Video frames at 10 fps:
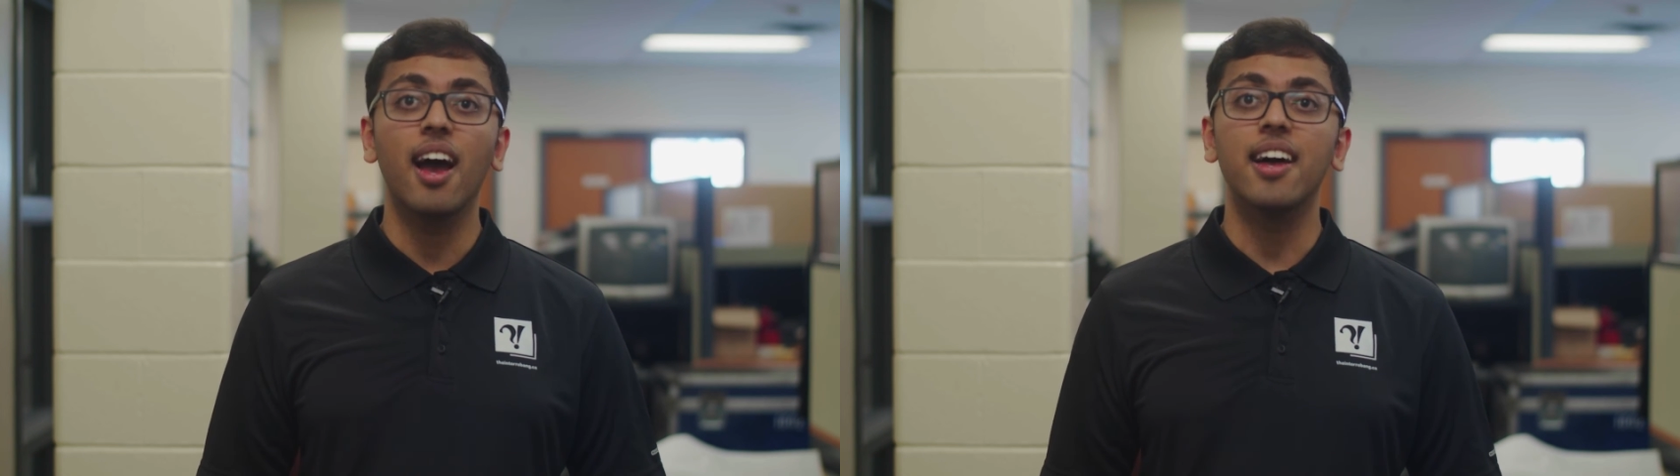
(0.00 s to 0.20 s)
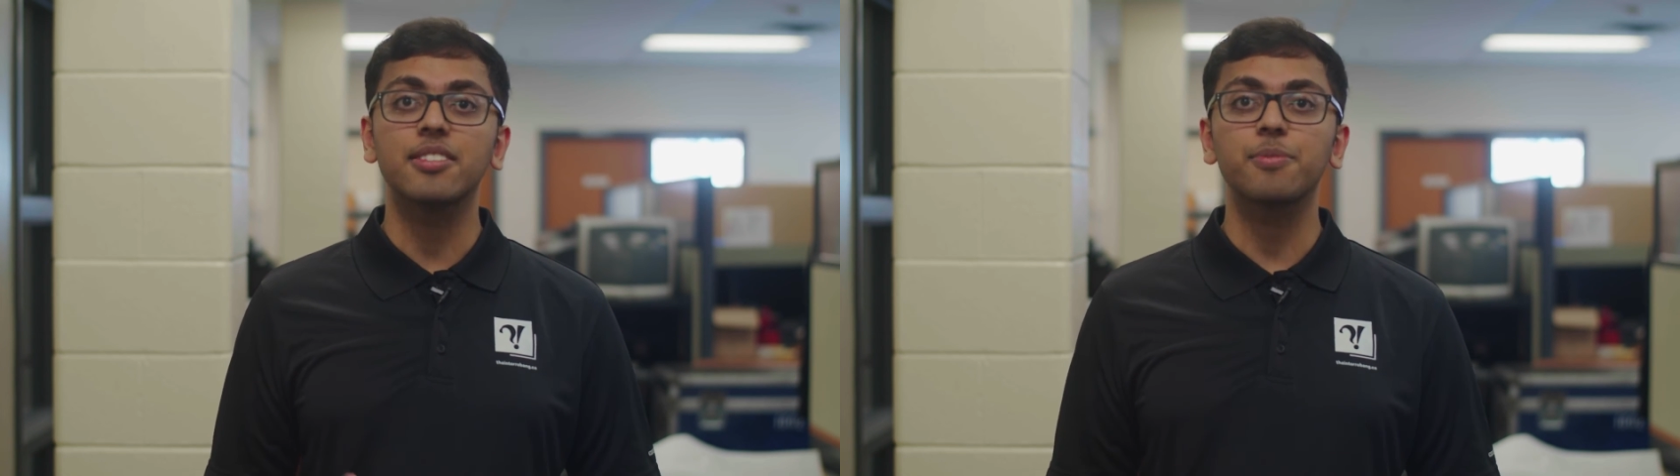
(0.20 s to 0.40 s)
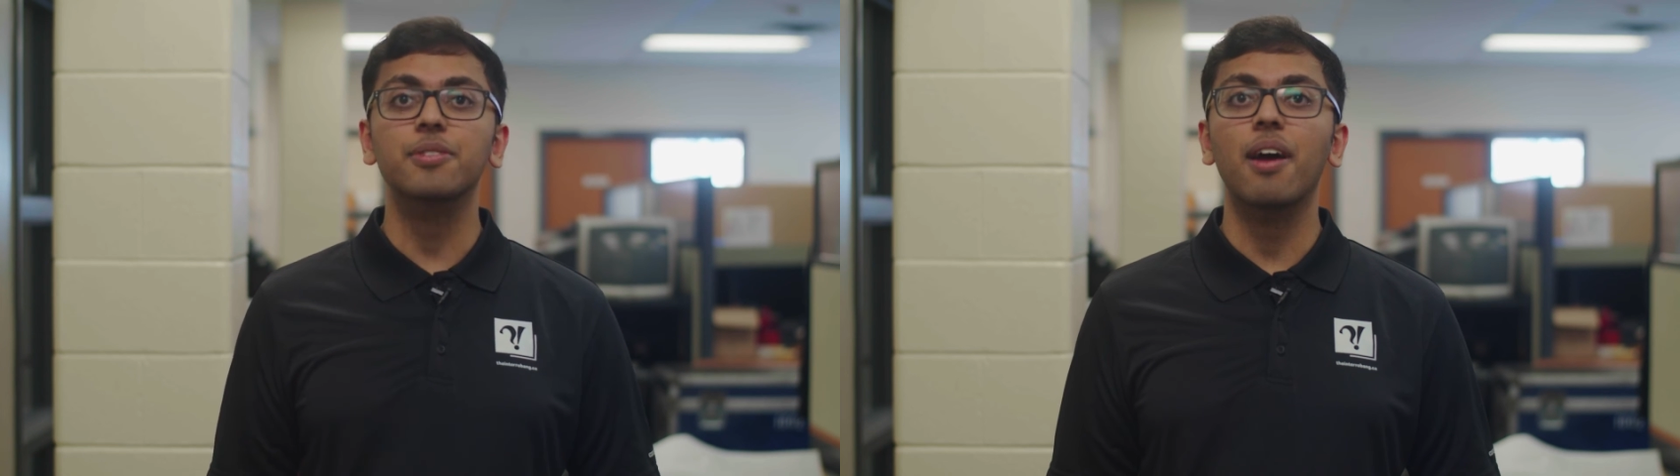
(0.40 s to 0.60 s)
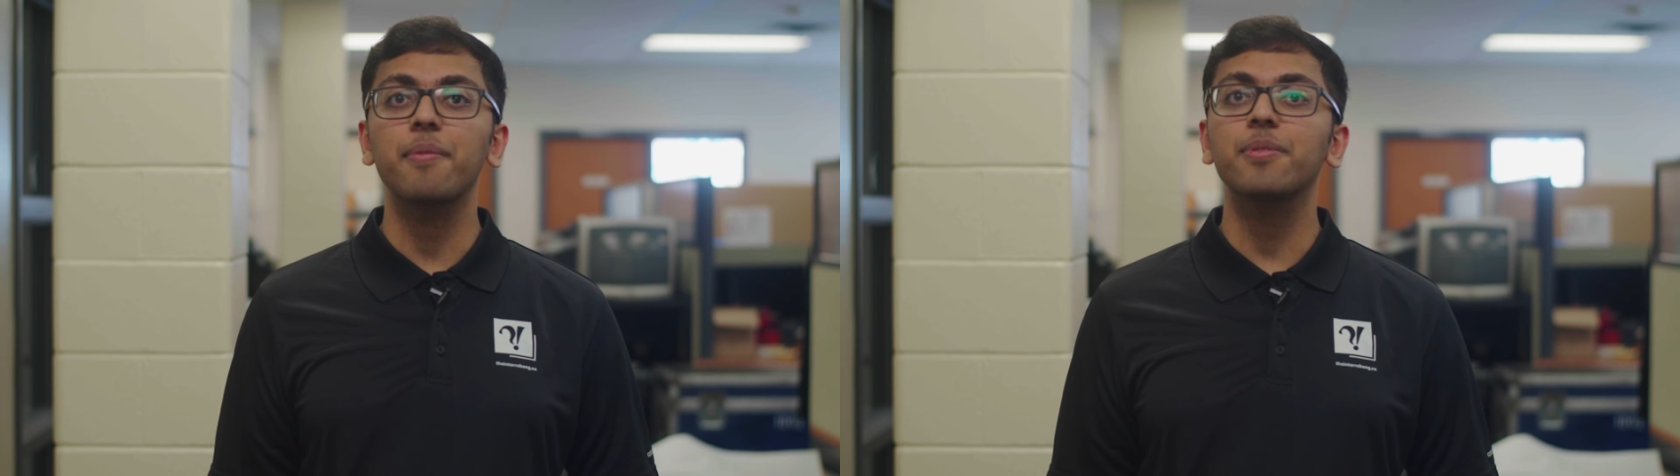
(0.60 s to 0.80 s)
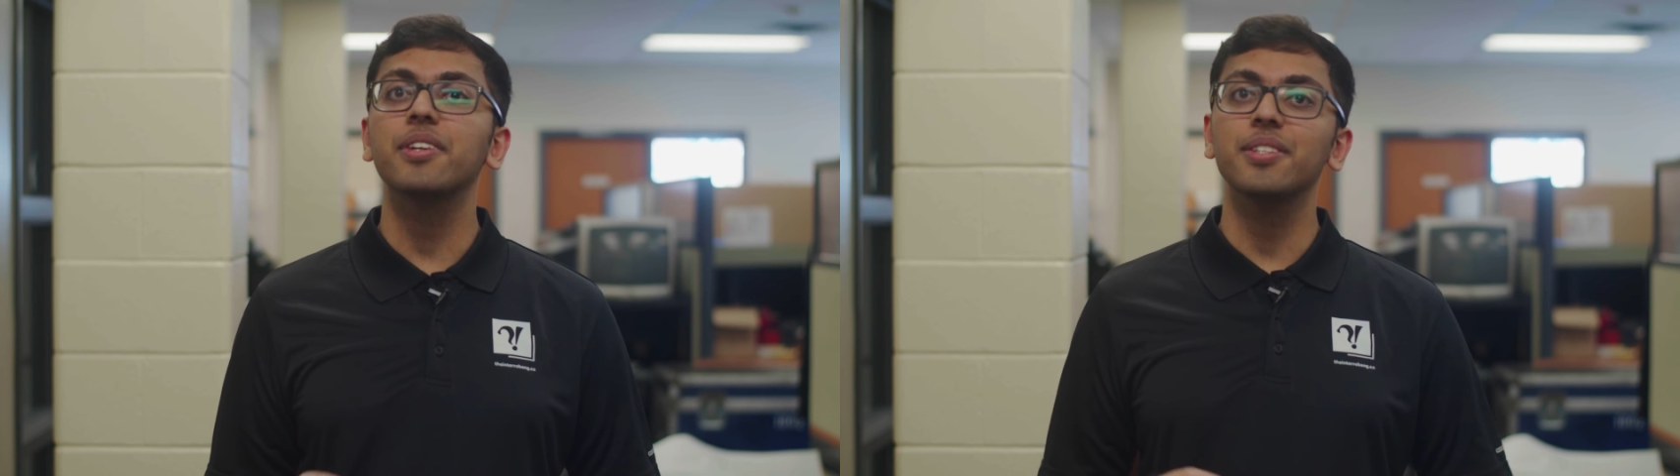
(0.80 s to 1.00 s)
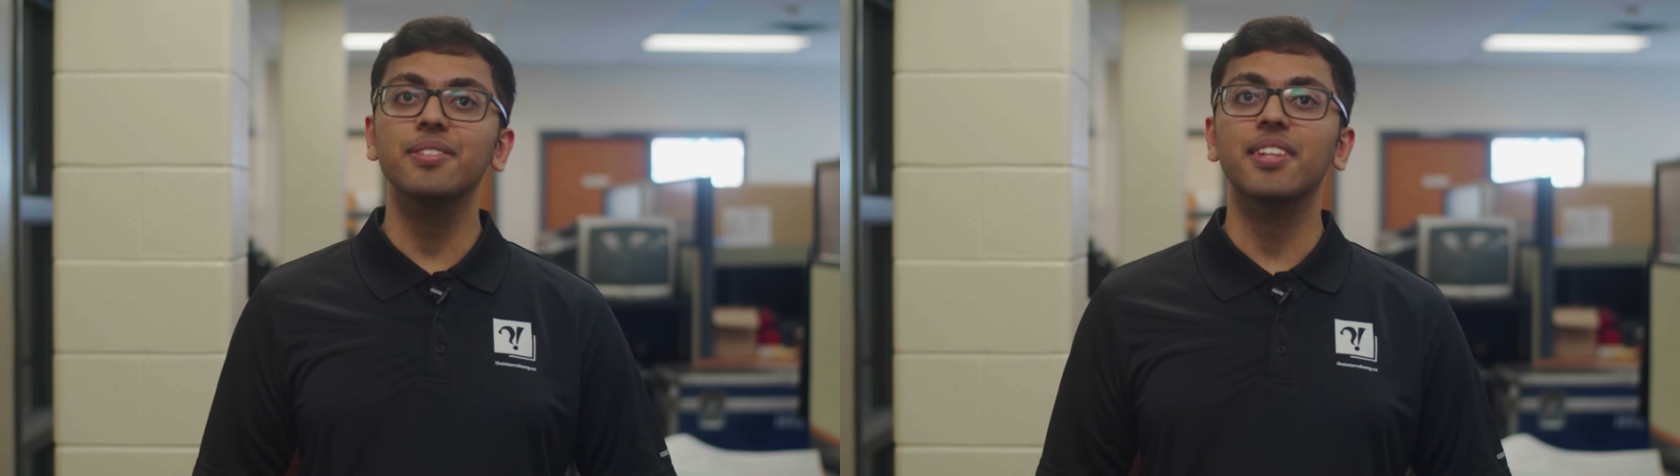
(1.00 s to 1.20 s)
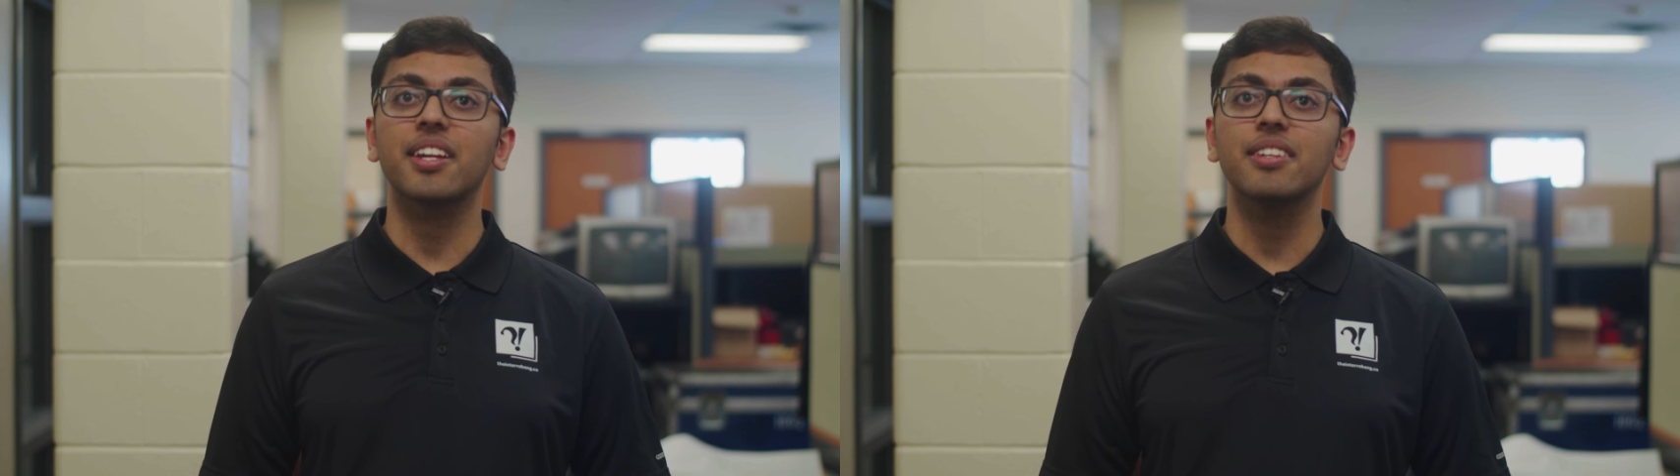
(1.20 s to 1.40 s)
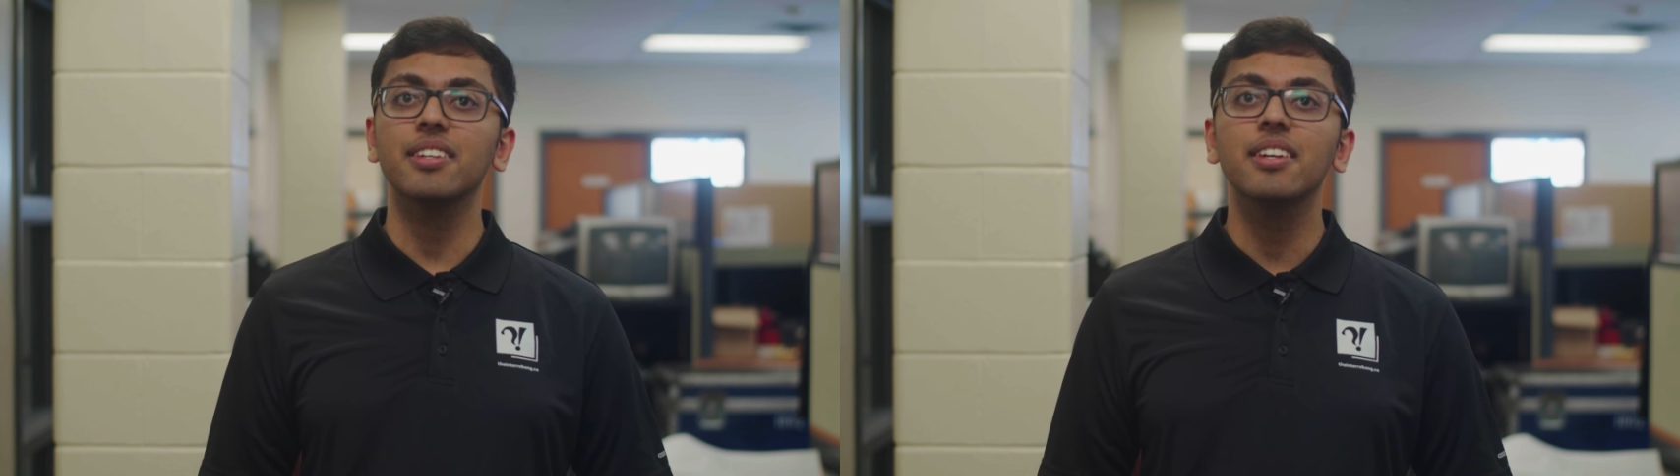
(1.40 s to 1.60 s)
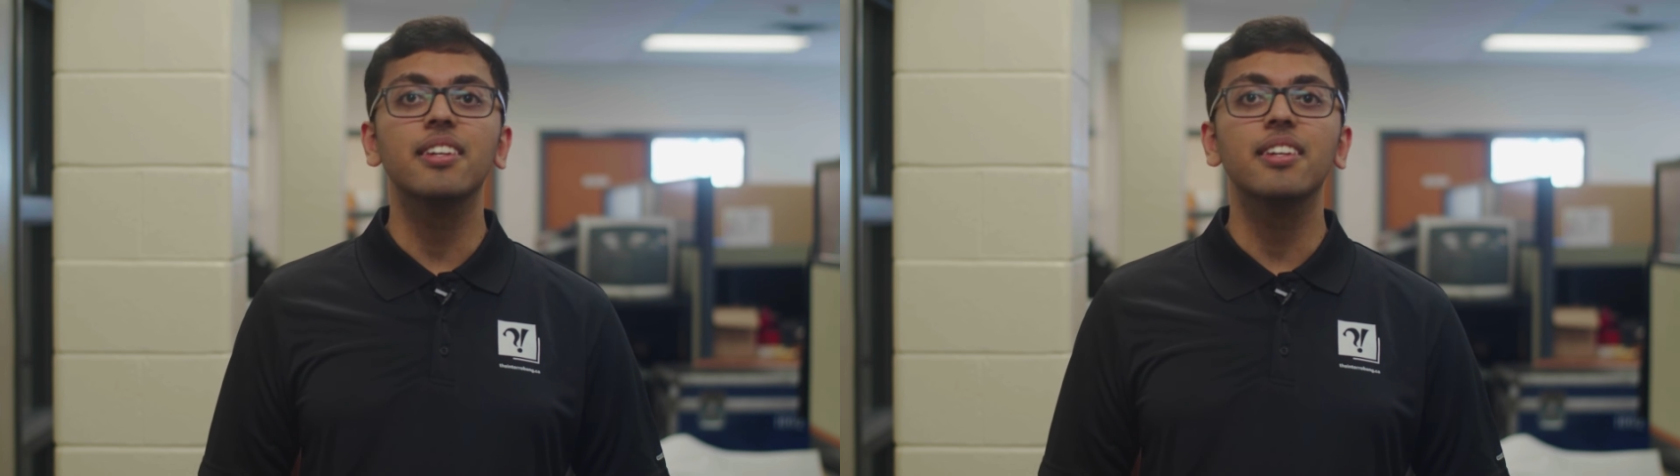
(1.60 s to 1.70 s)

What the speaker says: and subscribe to our newsletter